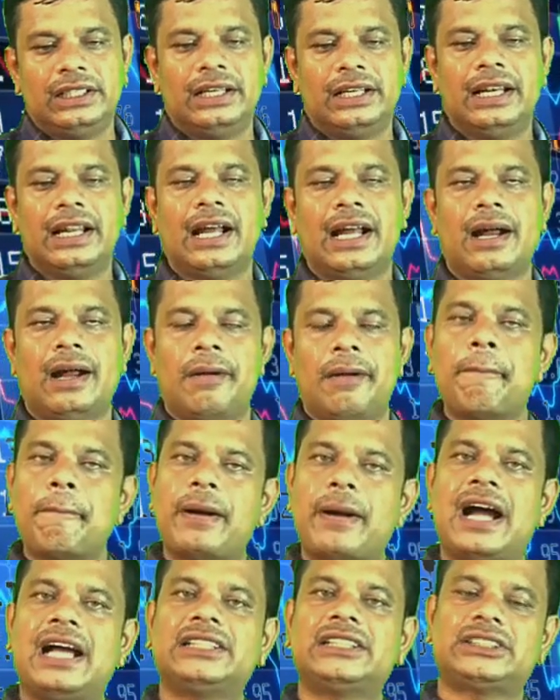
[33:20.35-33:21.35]
Now
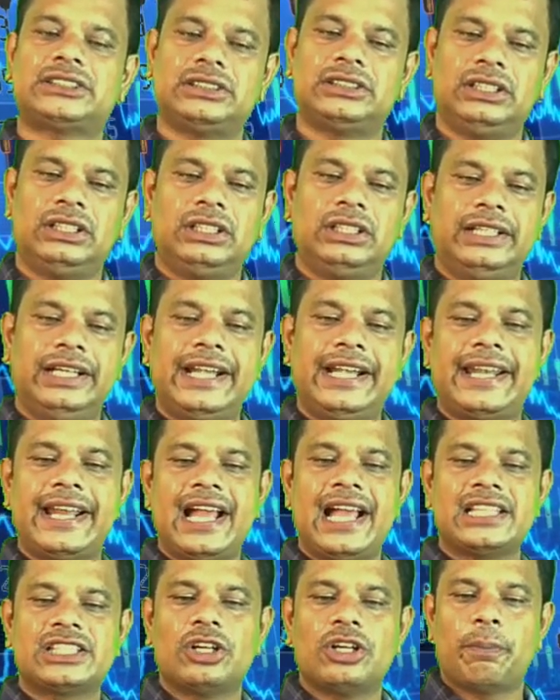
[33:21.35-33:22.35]
first, it
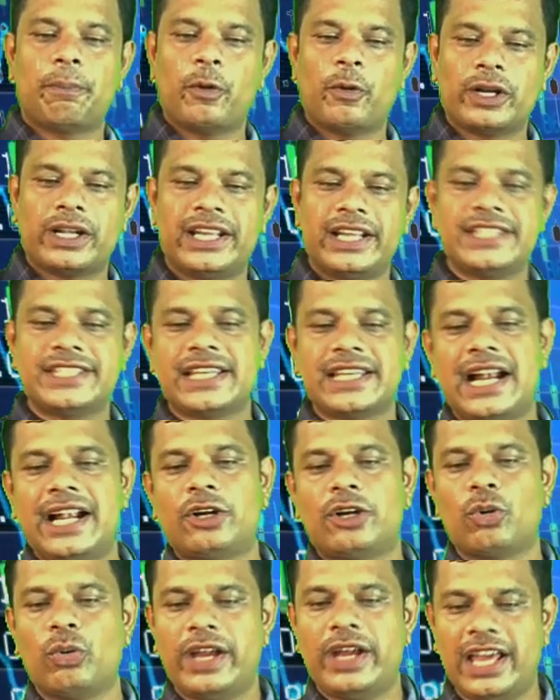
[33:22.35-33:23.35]
has the potential
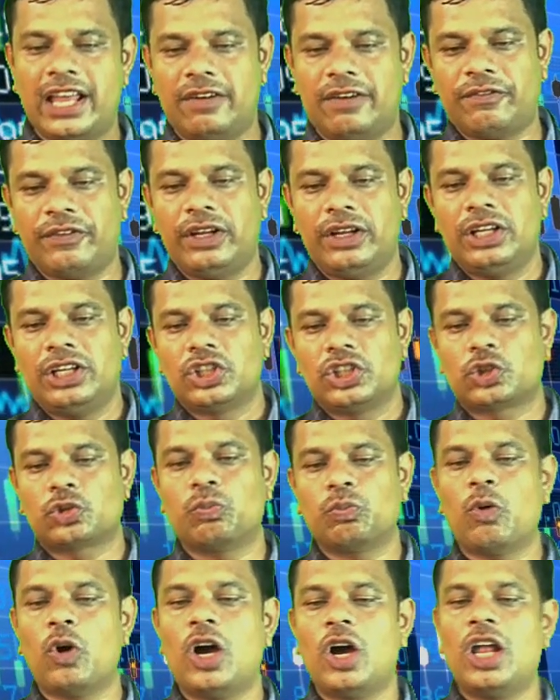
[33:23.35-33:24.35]
to help
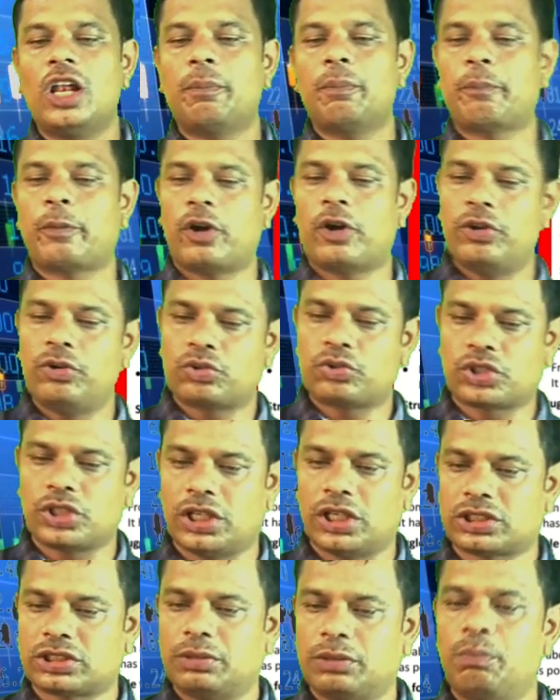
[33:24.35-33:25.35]
small
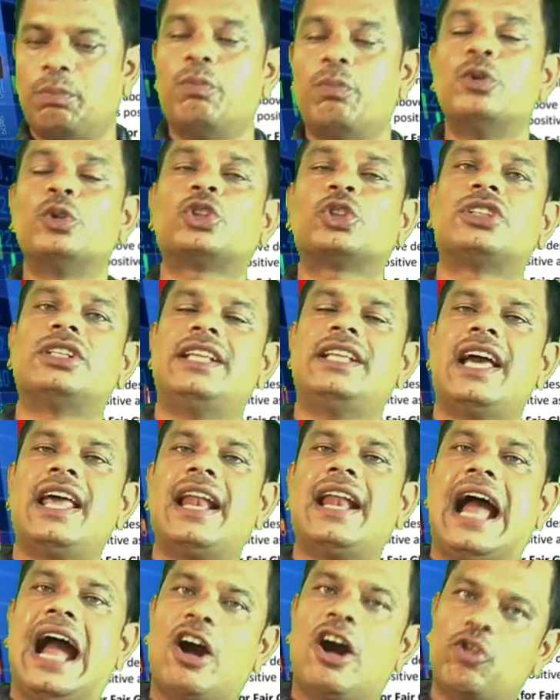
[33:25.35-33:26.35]
producers boost
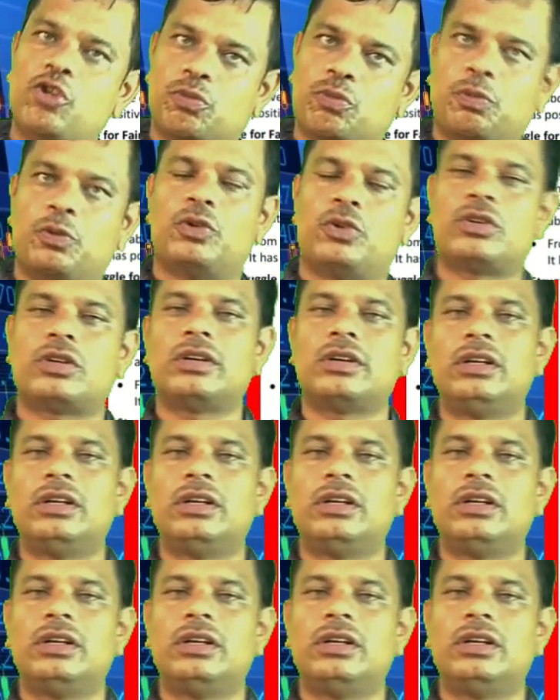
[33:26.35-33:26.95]
their output.